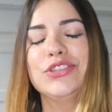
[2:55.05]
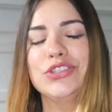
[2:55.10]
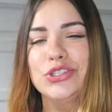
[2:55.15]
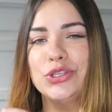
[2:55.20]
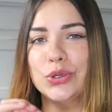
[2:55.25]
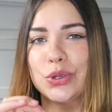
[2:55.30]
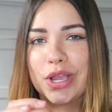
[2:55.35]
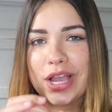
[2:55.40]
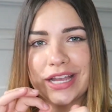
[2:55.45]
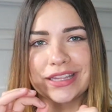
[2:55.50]

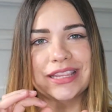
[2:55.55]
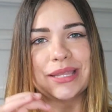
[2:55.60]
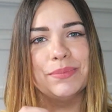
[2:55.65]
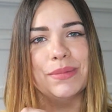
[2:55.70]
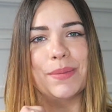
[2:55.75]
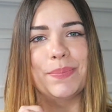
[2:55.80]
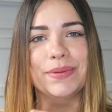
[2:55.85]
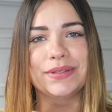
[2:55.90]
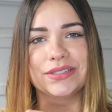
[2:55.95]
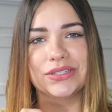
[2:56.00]
to cut
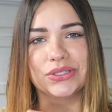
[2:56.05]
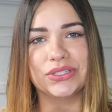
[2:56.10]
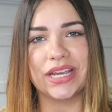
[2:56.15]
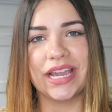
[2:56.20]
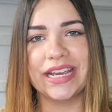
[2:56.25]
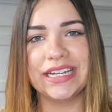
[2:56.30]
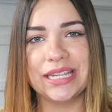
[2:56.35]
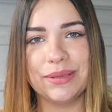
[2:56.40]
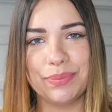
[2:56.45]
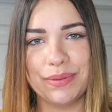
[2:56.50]
them up into
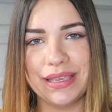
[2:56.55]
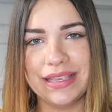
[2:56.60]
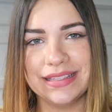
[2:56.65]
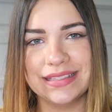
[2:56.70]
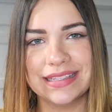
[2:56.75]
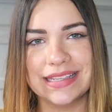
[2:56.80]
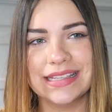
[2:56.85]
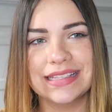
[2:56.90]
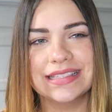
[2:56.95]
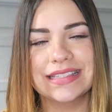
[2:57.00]
tiny
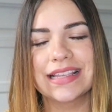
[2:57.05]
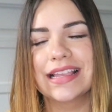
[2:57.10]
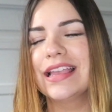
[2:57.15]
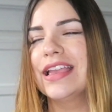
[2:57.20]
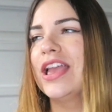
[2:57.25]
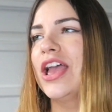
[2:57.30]
pieces,